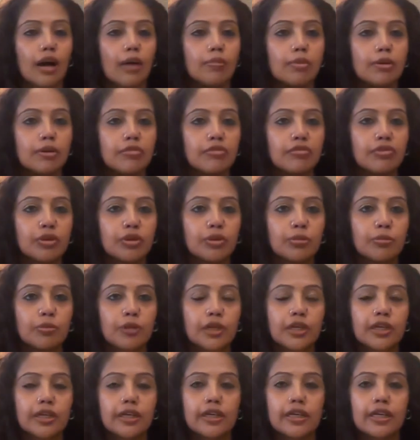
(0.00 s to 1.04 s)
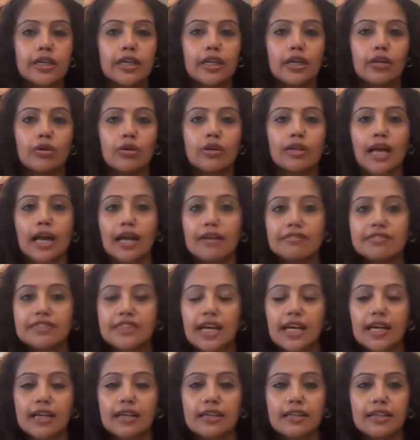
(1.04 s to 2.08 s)
carbon footprinting or life
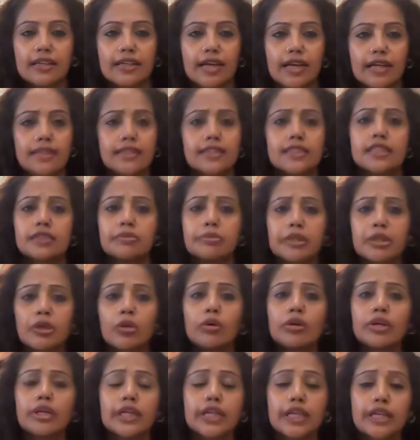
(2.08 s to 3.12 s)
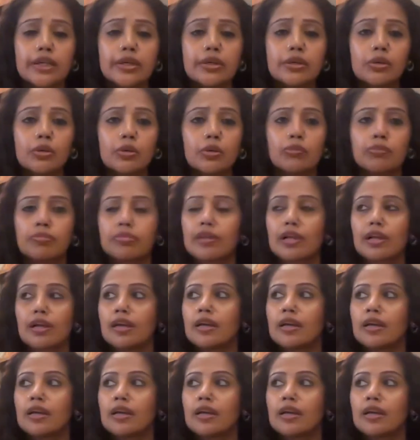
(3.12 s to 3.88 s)
cycle analysis. We don't need to.